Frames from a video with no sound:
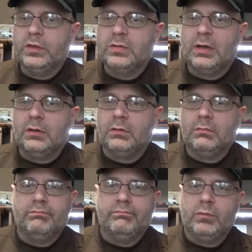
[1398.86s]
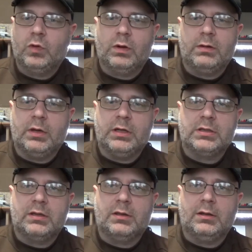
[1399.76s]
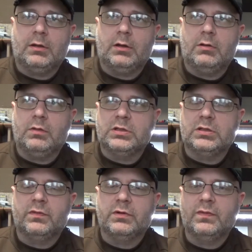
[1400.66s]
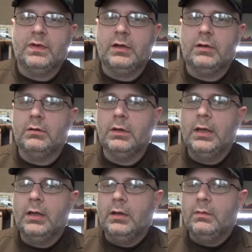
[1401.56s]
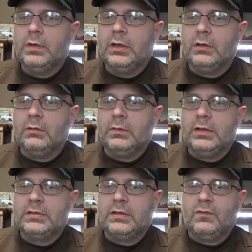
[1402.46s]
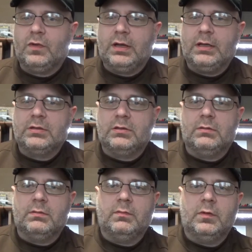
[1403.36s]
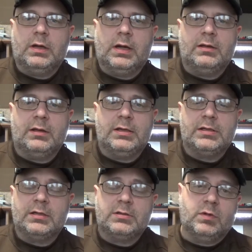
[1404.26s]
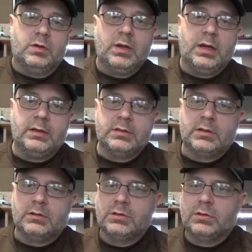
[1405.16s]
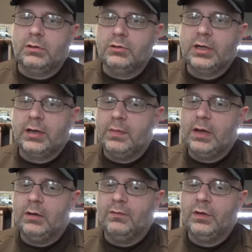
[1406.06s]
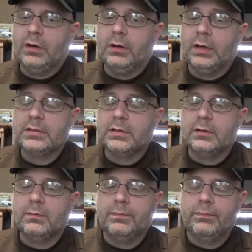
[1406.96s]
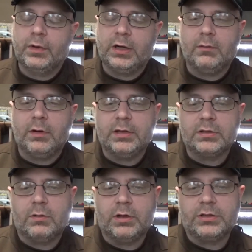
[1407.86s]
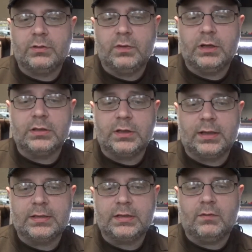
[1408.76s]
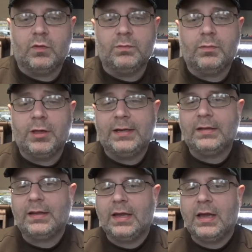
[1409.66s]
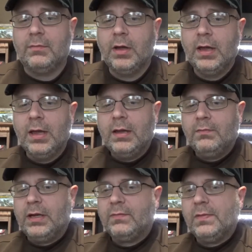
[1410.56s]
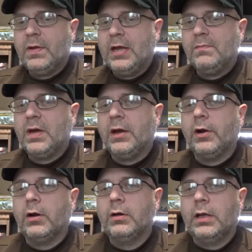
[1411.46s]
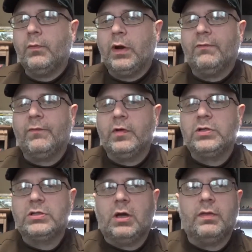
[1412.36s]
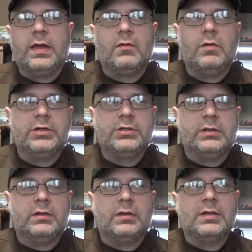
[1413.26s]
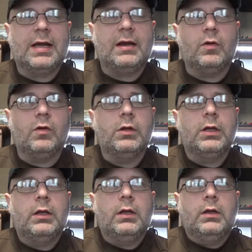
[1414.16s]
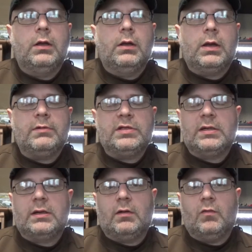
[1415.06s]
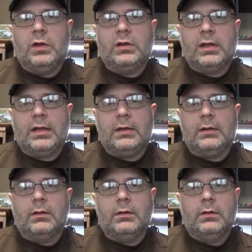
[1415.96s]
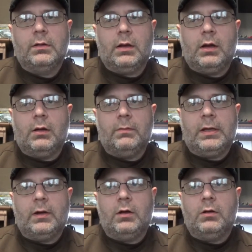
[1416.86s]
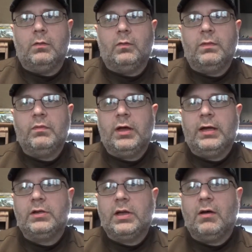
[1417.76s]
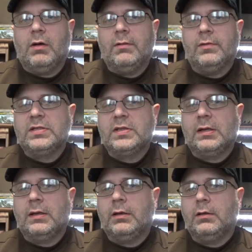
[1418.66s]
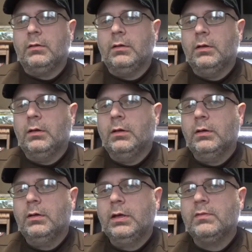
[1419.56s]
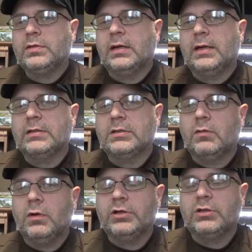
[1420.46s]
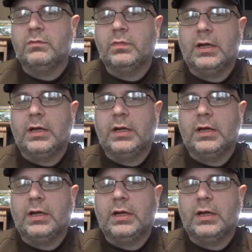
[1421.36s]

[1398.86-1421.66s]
It's about 3 months, I think, ago was his first video. But he's definitely got some, I think he's got some good painting skills, so go check him out if you're interested. But anyway, his question was, like I said, will playing the game make me paint better? And when I first saw that question in the title, I was thinking one thing. And I'll reply to how I was thinking he was going to ask the question.